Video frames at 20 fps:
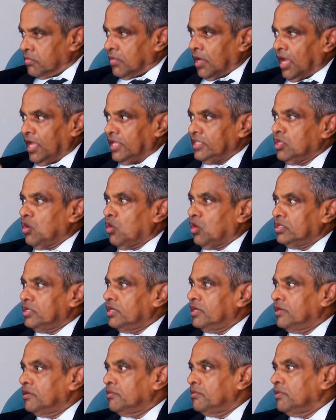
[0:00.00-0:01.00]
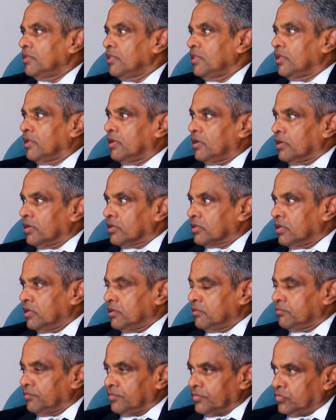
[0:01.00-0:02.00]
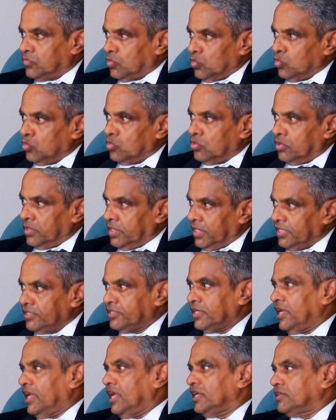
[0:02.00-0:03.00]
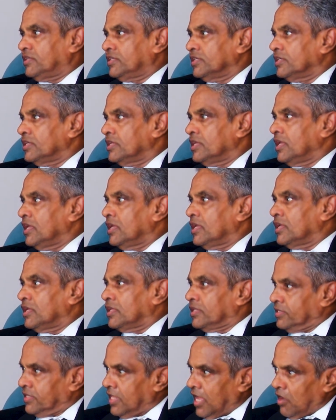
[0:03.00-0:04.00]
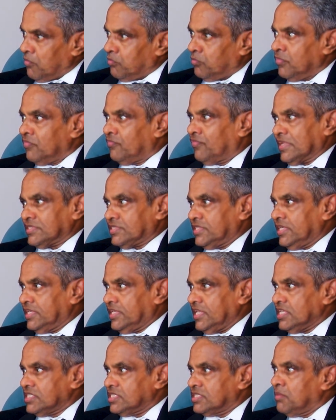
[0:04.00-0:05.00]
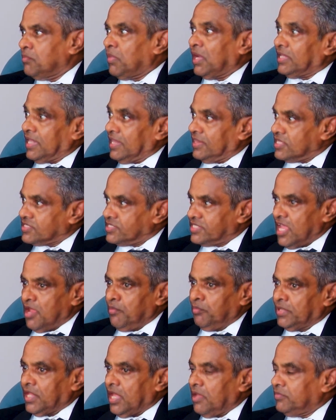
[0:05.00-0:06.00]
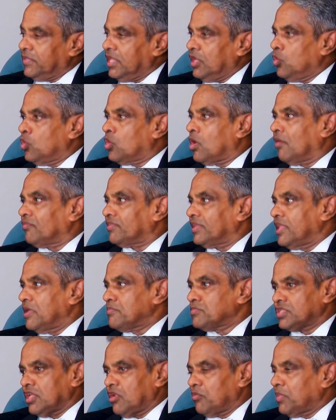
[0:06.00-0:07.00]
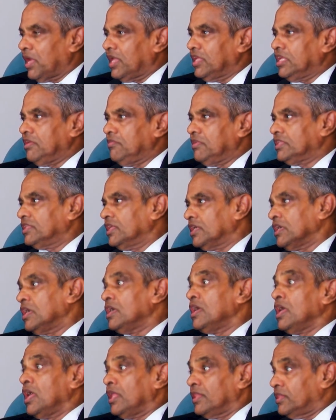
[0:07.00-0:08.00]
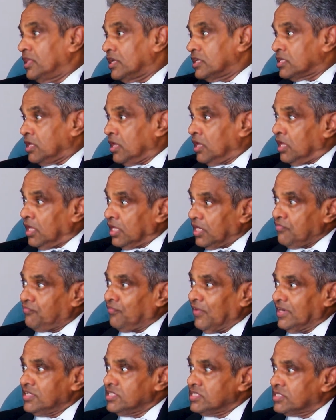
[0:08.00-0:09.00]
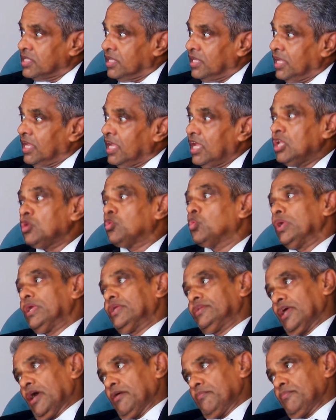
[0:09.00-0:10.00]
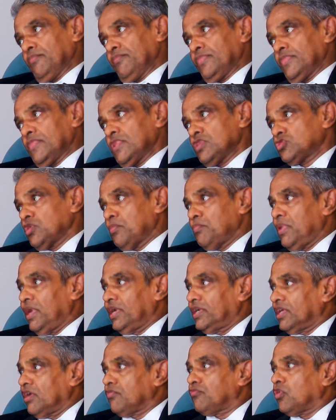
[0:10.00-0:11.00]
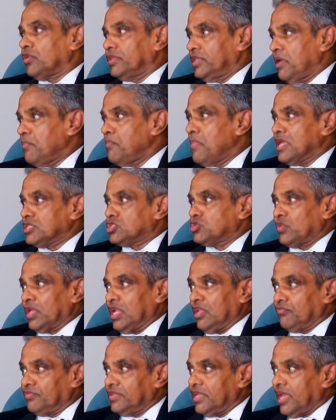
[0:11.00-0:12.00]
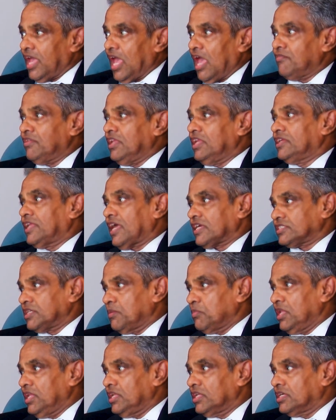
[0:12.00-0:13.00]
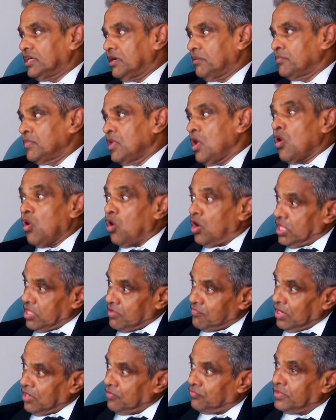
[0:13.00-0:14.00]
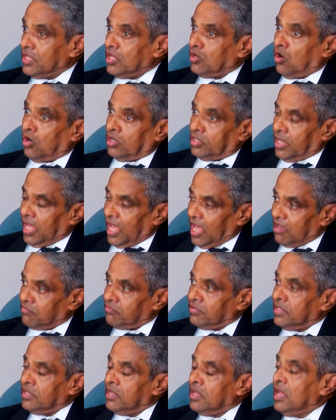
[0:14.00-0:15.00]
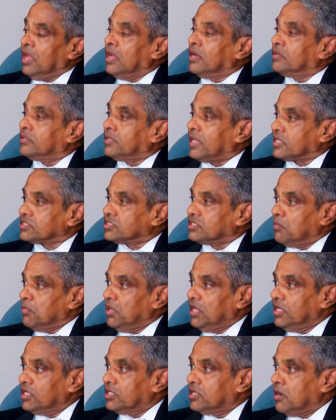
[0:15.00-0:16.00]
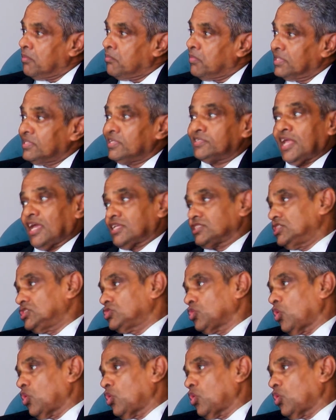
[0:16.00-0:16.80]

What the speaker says: either on through internet. They have facilities, but at the same time they look after themselves by giving the refunds in quick time. So better for them as well, if they have any taxable income, or even if they are not having taxable income but the tax is